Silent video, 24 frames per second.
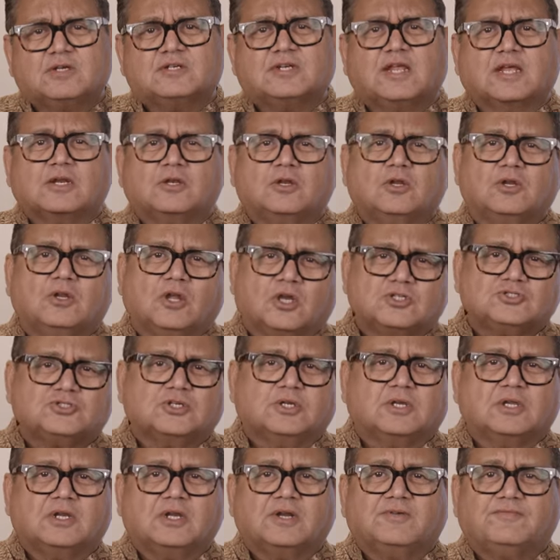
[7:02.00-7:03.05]

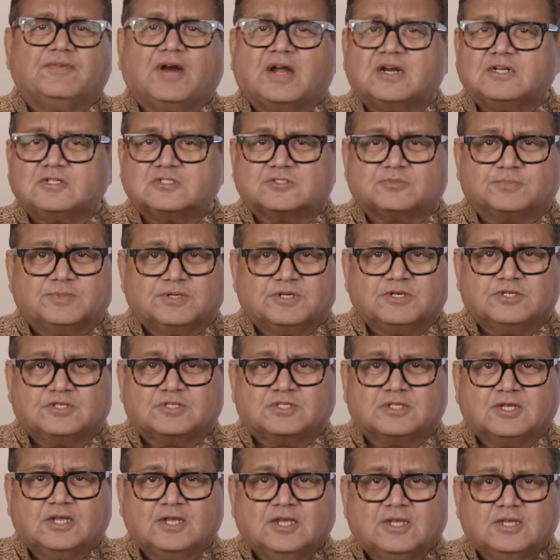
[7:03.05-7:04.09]
technological
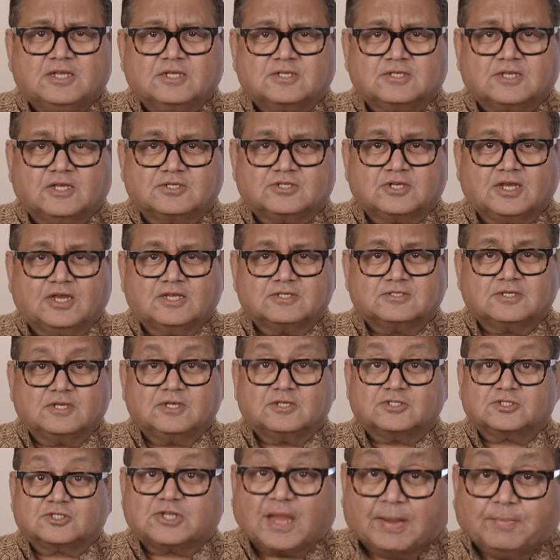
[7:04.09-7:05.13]
advancements, such as
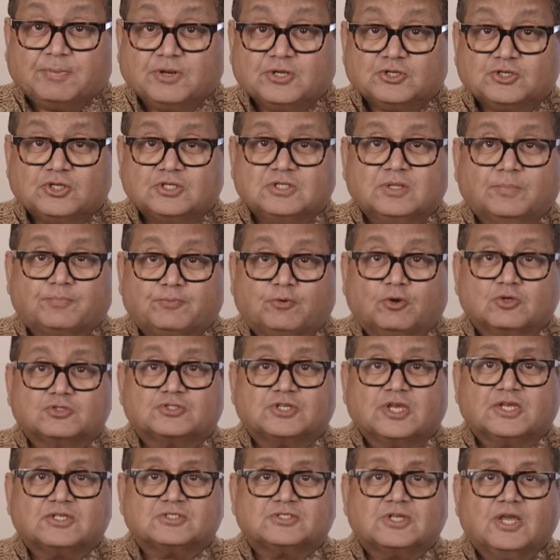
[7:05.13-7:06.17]
establishing the
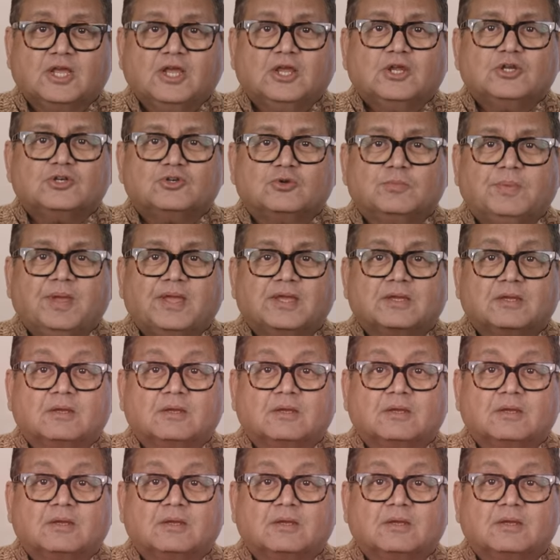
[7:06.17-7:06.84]
process to make